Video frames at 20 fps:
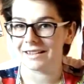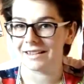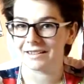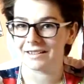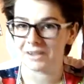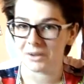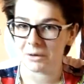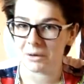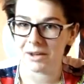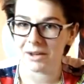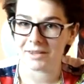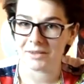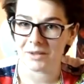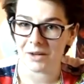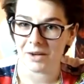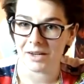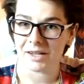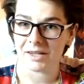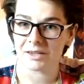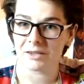So I
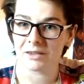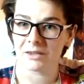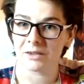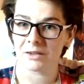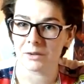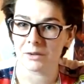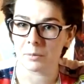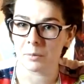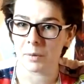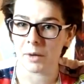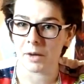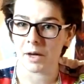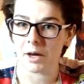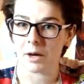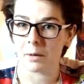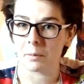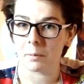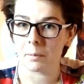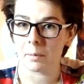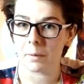started to pick
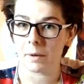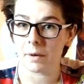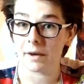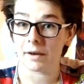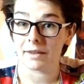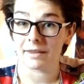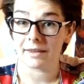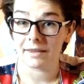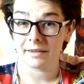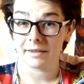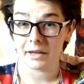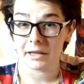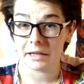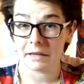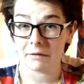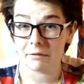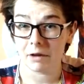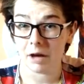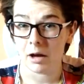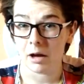up
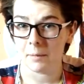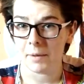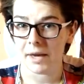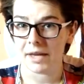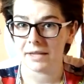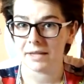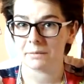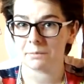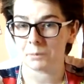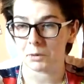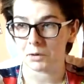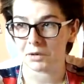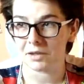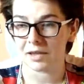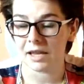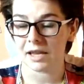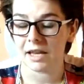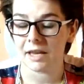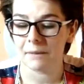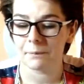detective comics
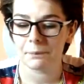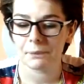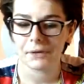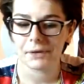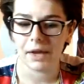mostly,